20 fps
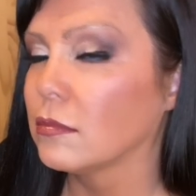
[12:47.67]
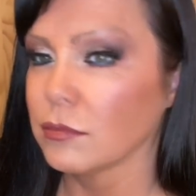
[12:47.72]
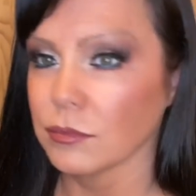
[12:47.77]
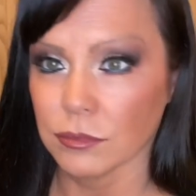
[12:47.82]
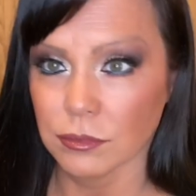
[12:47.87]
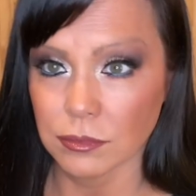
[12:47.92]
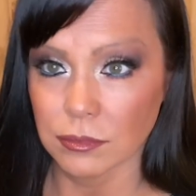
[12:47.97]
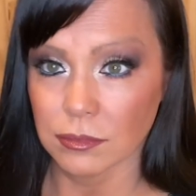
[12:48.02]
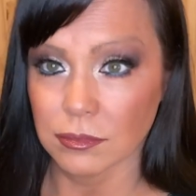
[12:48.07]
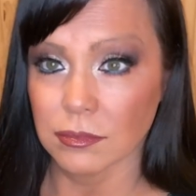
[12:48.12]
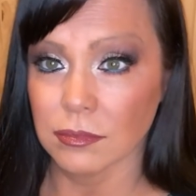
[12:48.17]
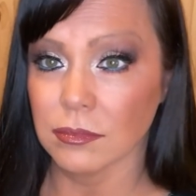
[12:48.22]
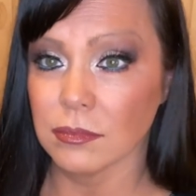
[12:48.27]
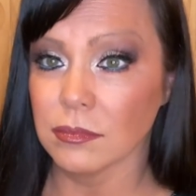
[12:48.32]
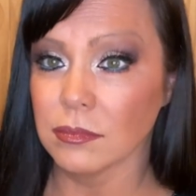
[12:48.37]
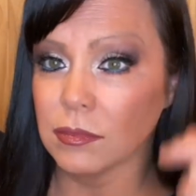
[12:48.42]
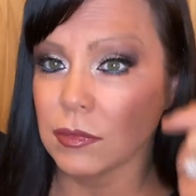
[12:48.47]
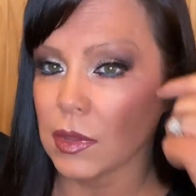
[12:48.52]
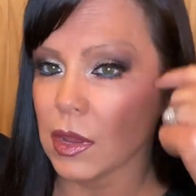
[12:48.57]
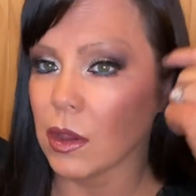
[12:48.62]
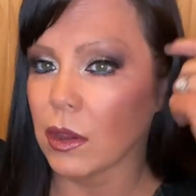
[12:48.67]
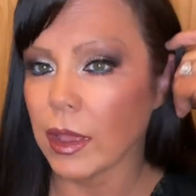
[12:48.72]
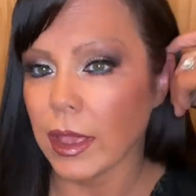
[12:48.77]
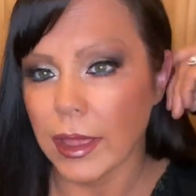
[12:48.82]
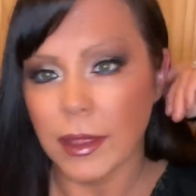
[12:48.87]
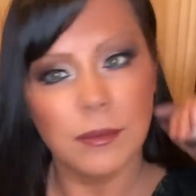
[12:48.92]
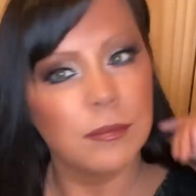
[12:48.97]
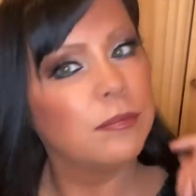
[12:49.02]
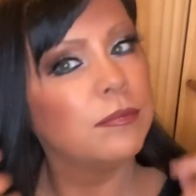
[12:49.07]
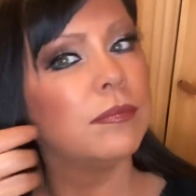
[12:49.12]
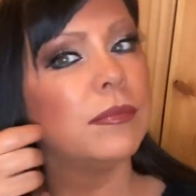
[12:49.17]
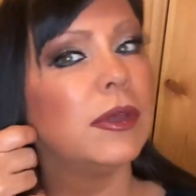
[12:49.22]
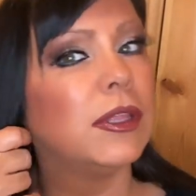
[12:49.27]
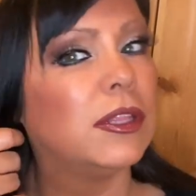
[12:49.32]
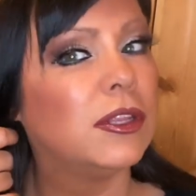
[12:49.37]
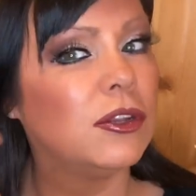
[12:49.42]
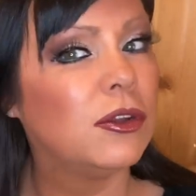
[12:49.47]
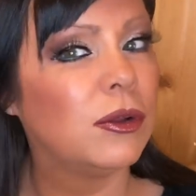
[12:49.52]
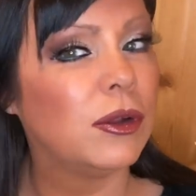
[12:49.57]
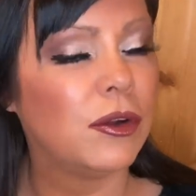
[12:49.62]
There. Okay and
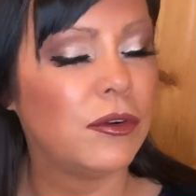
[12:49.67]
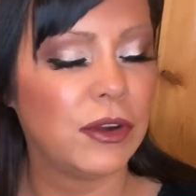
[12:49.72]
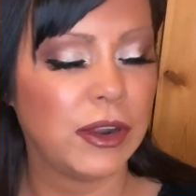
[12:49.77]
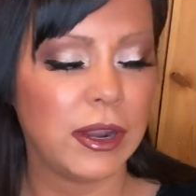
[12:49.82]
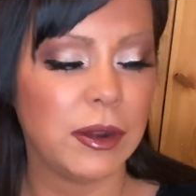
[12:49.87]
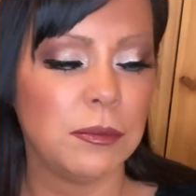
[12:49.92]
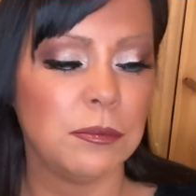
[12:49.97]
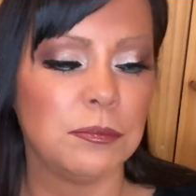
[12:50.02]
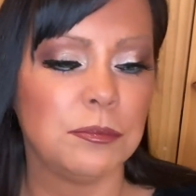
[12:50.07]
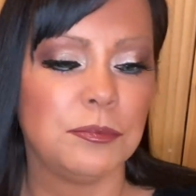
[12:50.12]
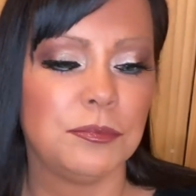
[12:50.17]
then do it over here.